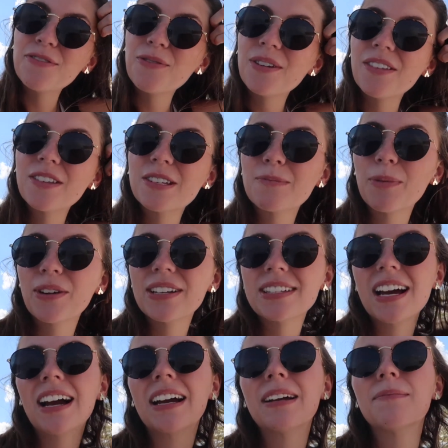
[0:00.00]
for the
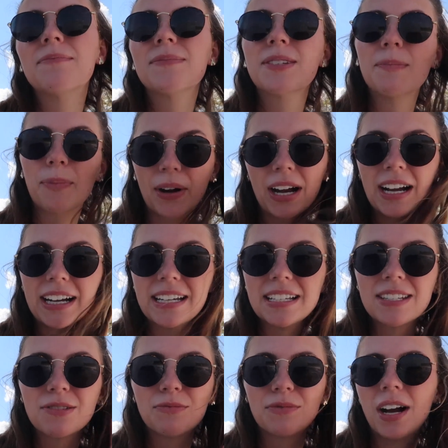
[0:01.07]
springtime
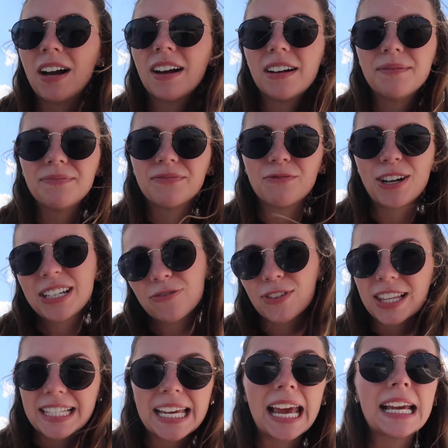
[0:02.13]
surprise um, race for
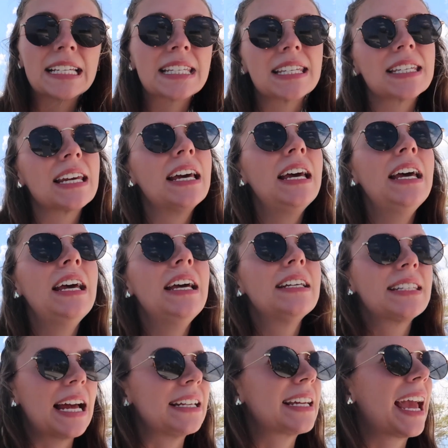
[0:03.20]
the taste
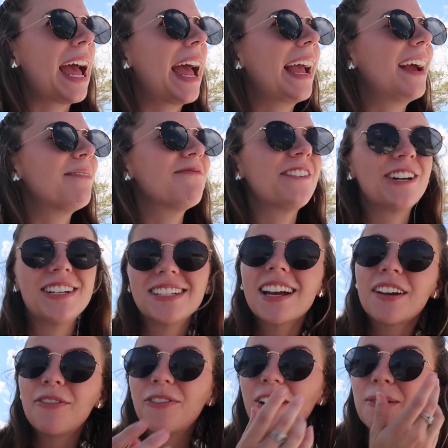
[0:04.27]
10K. I'm very
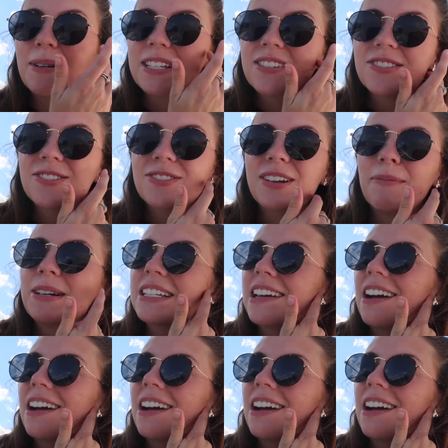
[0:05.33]
excited for it. My sister's coming